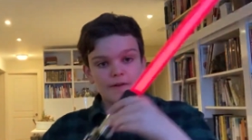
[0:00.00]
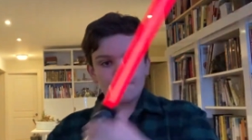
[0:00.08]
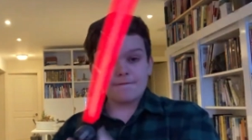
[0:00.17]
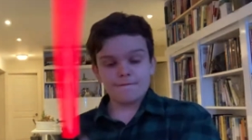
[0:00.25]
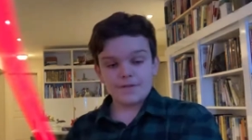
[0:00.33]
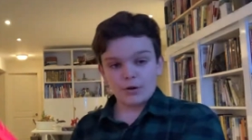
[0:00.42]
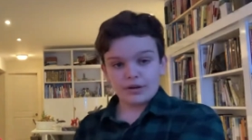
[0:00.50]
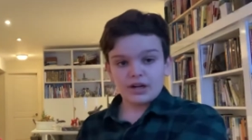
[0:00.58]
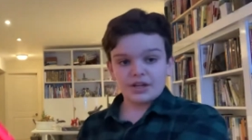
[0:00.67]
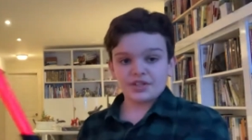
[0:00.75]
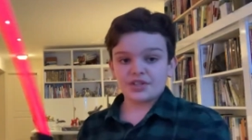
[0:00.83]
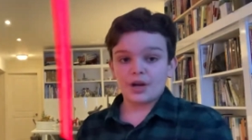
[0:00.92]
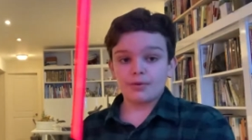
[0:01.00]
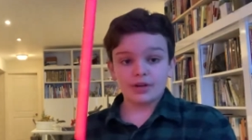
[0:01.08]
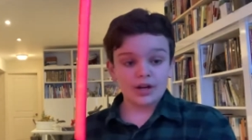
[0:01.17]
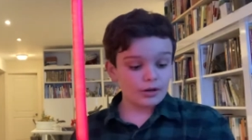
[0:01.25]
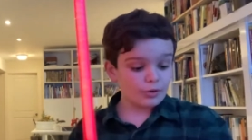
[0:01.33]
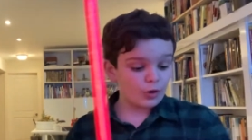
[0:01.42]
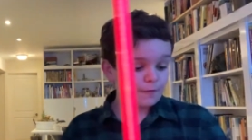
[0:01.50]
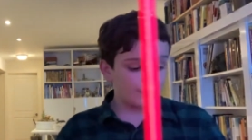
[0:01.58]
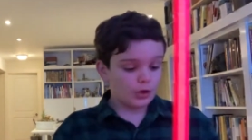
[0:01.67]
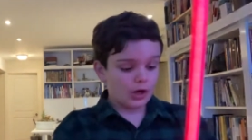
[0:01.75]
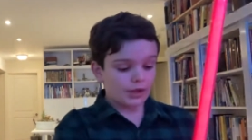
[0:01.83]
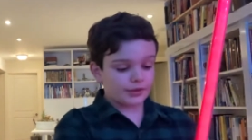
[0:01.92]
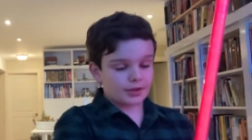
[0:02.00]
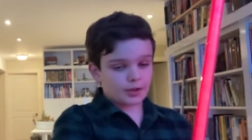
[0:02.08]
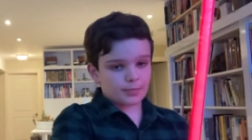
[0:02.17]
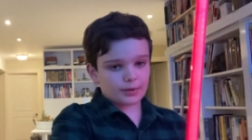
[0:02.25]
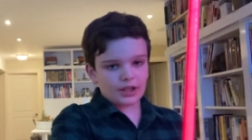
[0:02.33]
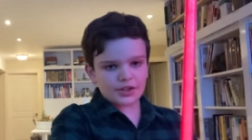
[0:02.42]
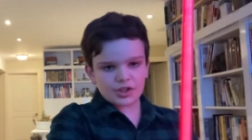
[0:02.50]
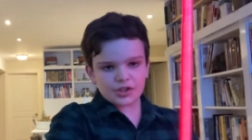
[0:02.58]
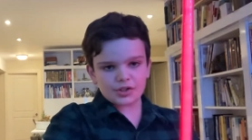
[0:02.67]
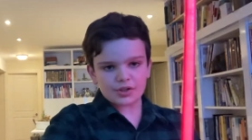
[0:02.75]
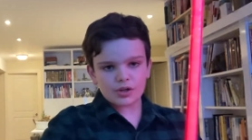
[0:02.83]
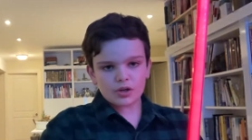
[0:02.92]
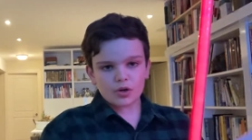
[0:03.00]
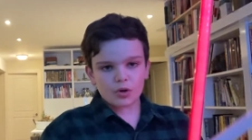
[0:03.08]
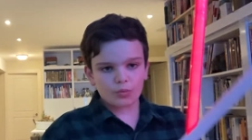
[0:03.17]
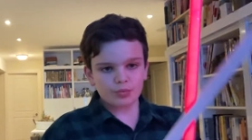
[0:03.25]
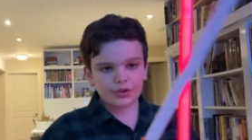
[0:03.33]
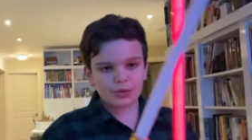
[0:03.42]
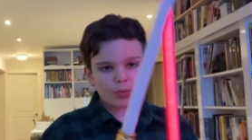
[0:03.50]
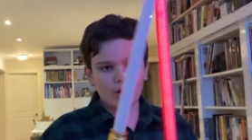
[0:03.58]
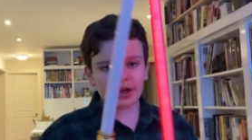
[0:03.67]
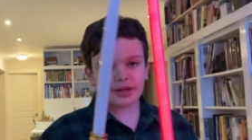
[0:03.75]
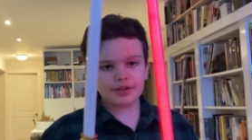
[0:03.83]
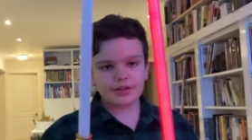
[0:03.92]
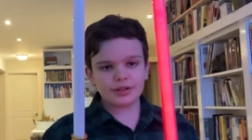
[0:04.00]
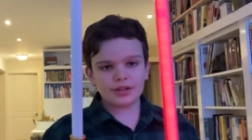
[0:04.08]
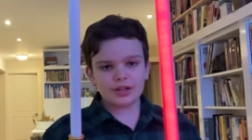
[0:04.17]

very nice sound. And I don't know if you caught this, but let's just rewind